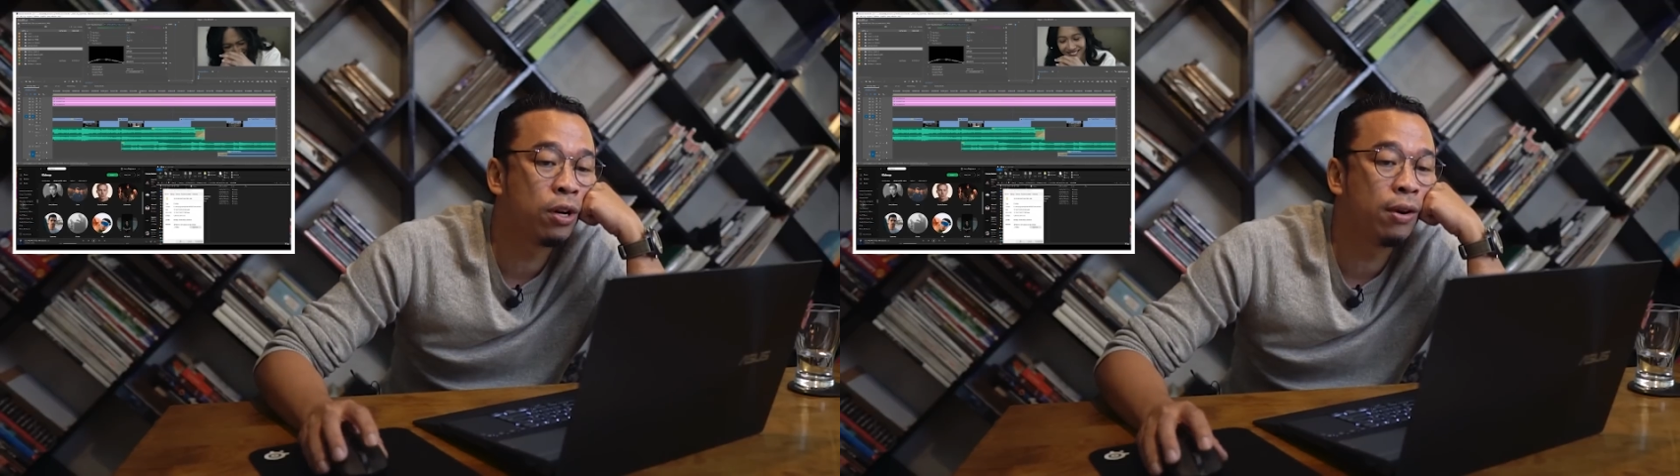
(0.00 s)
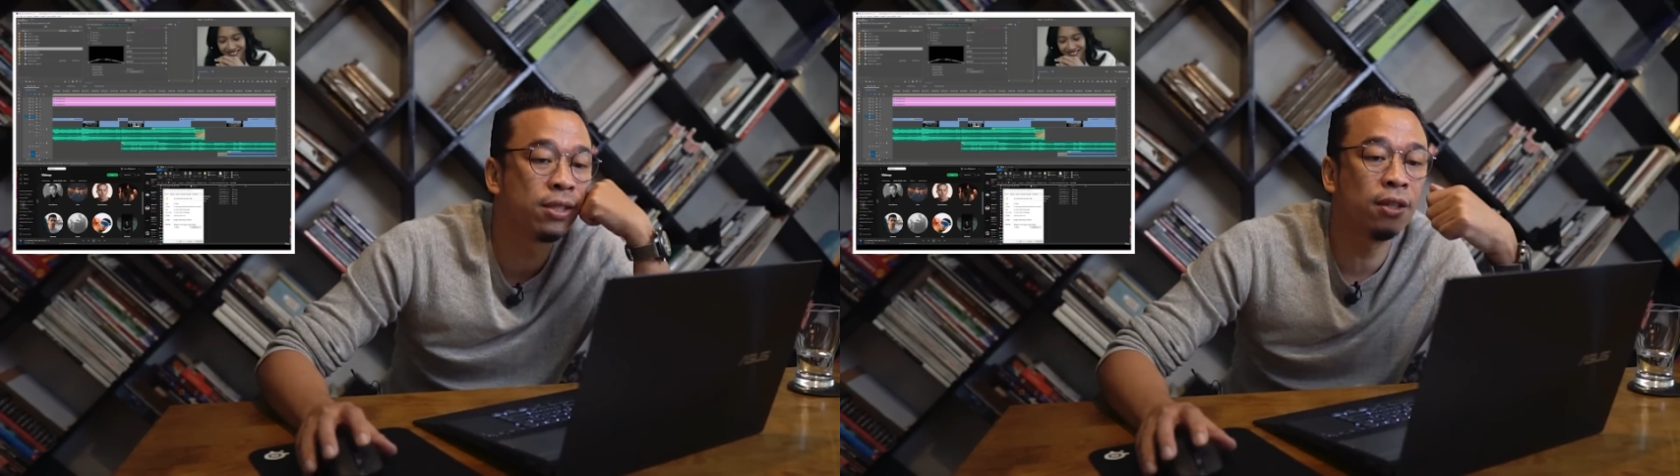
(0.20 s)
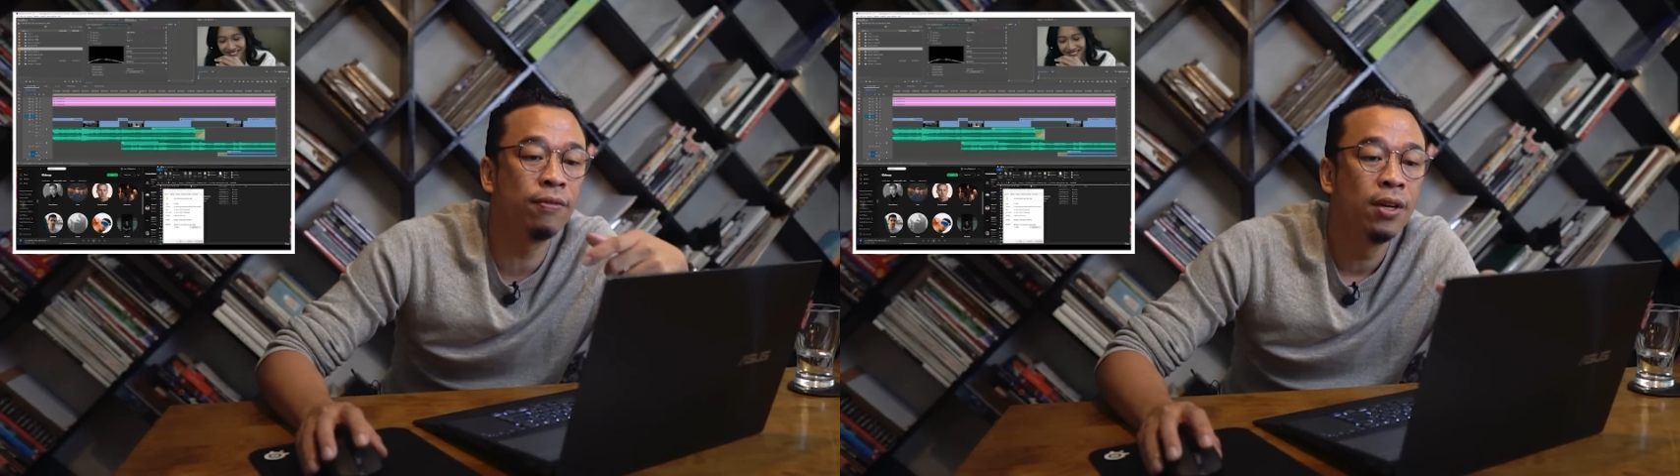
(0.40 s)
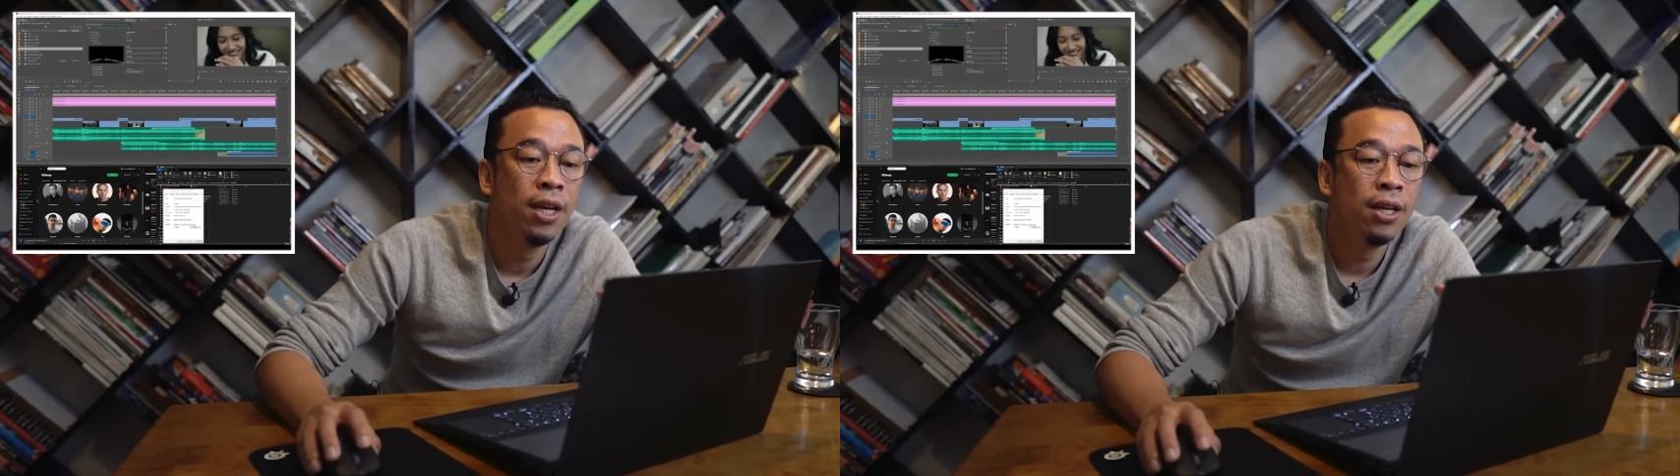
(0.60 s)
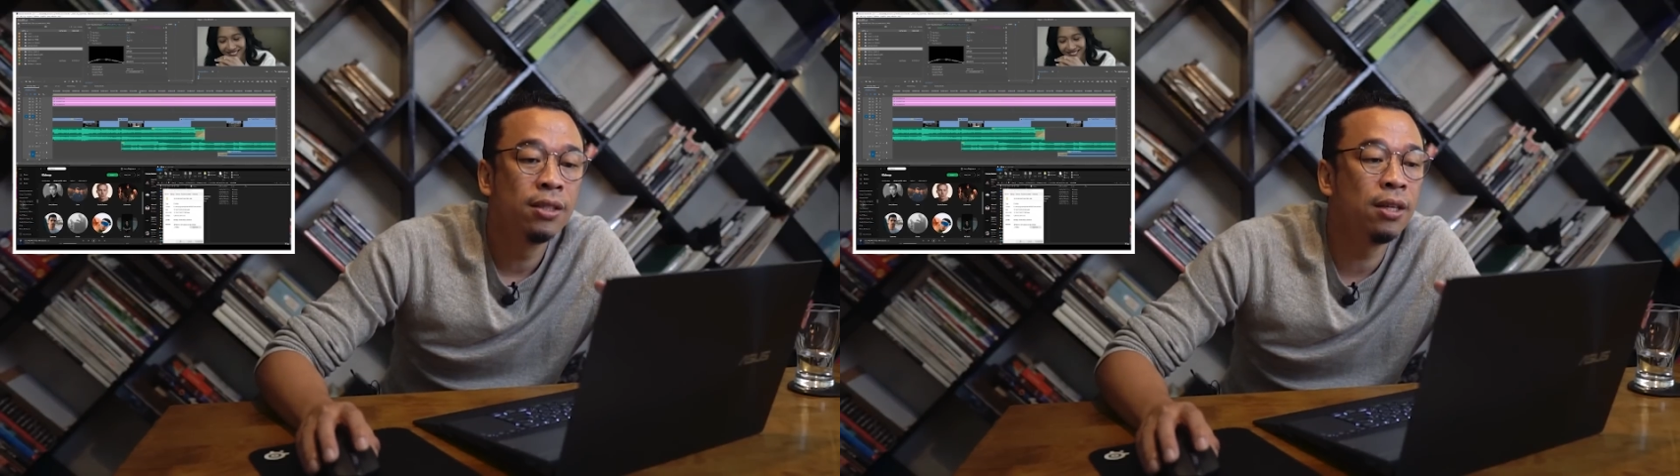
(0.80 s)
aggressive.
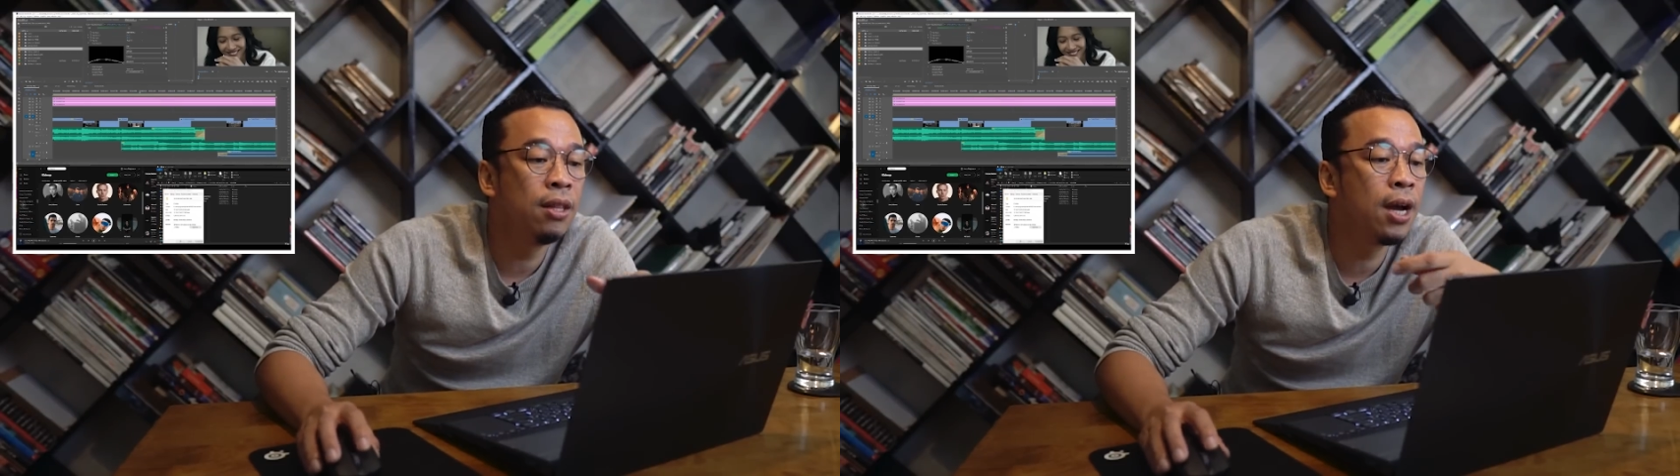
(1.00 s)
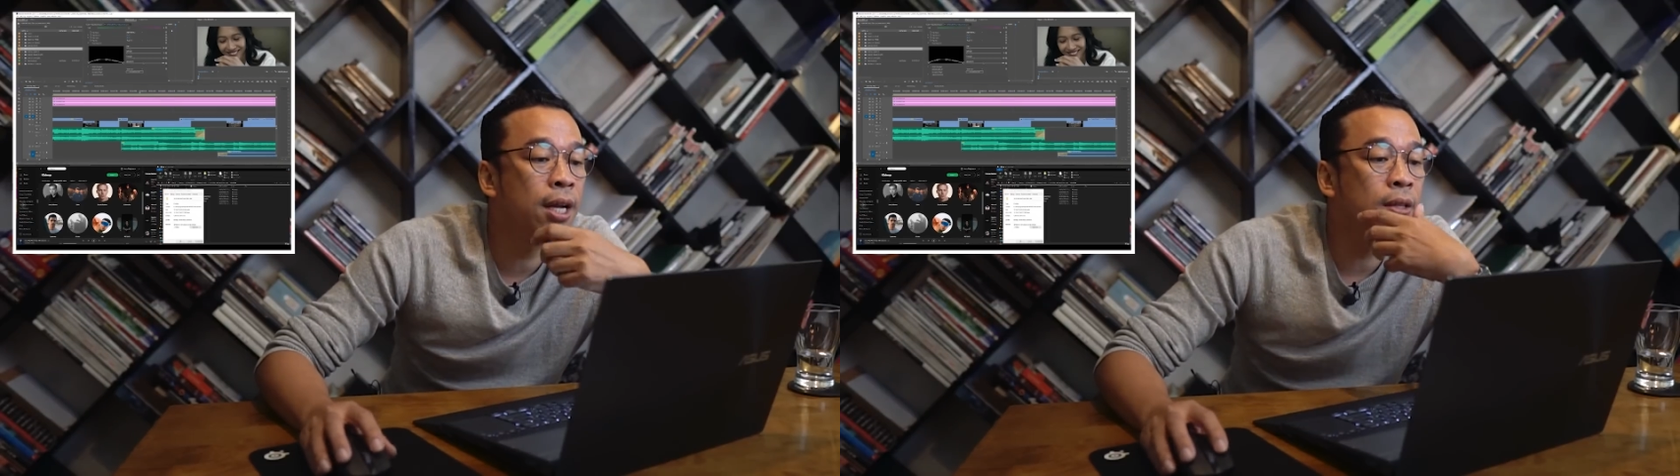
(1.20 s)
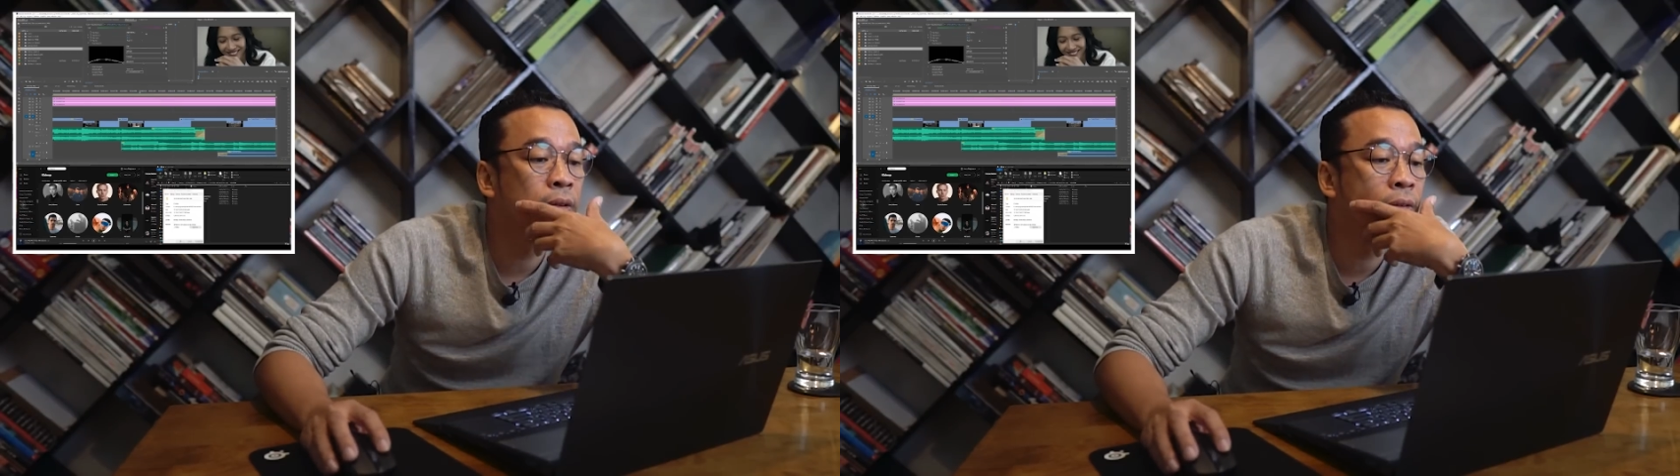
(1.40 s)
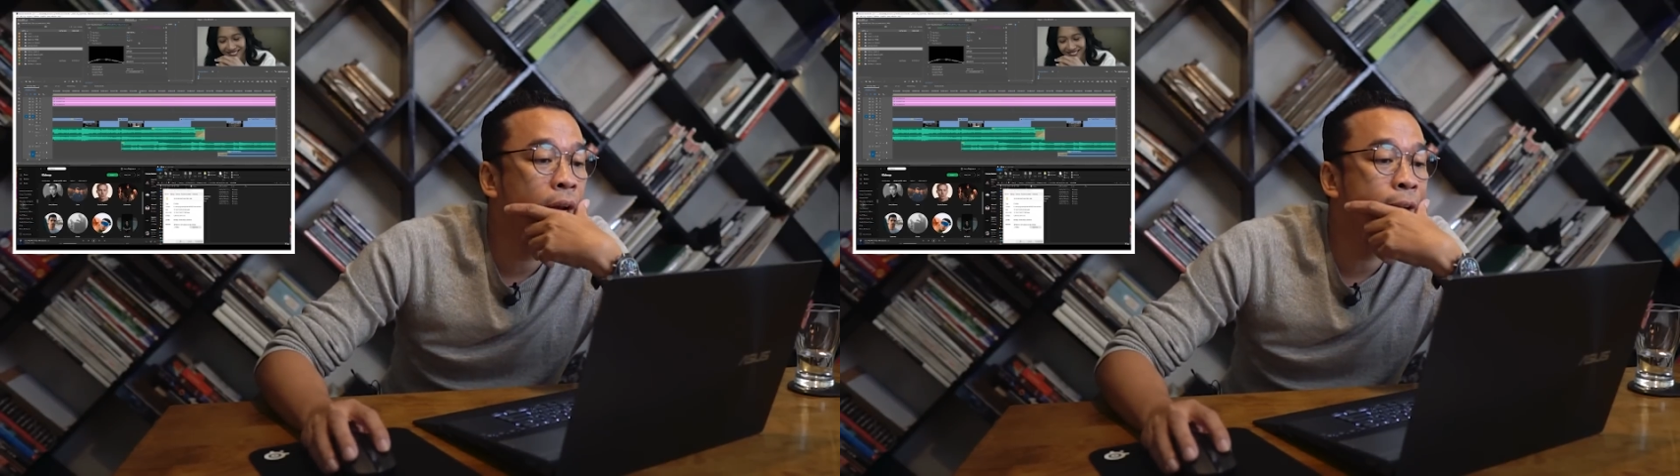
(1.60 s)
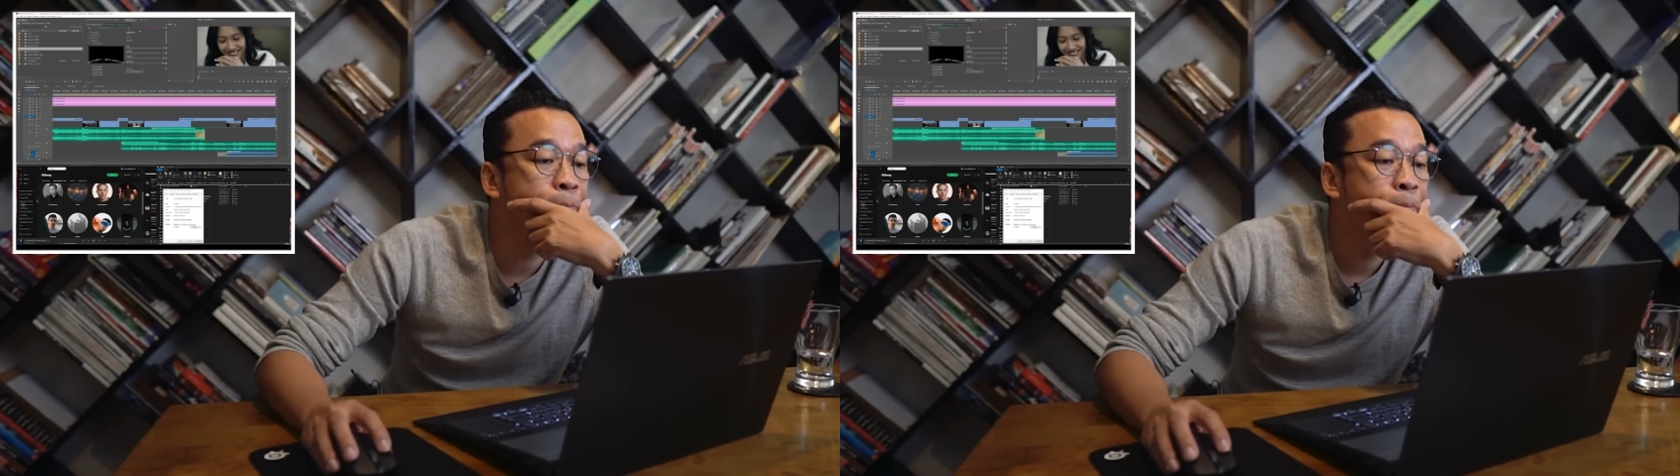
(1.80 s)
See that,
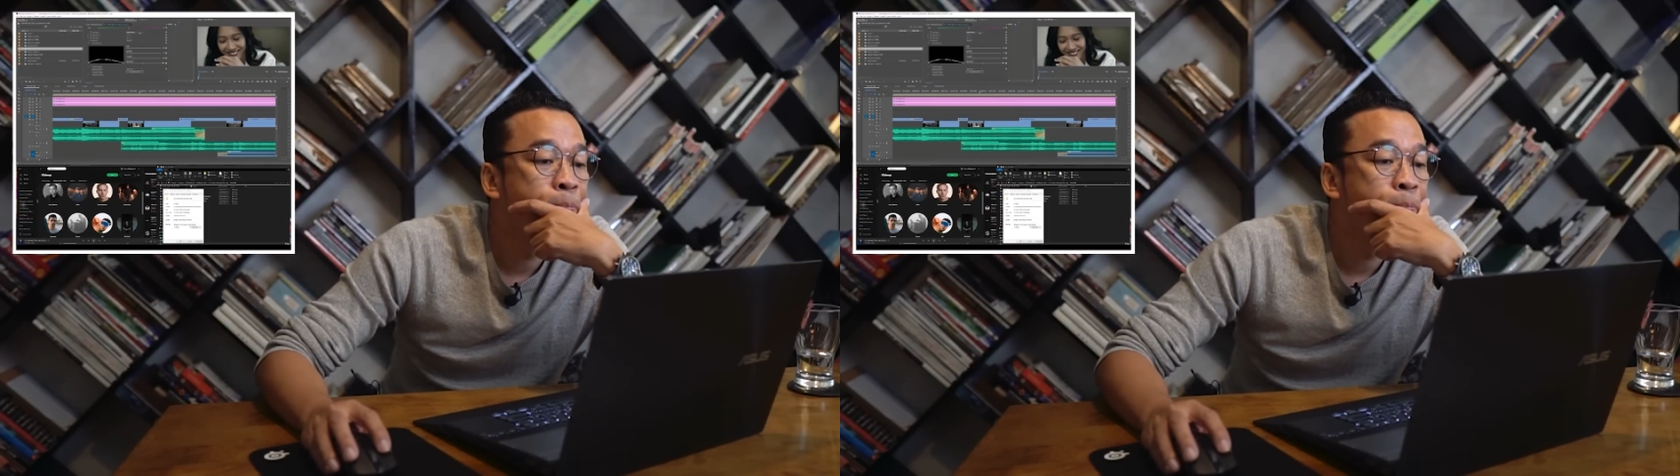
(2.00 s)
right?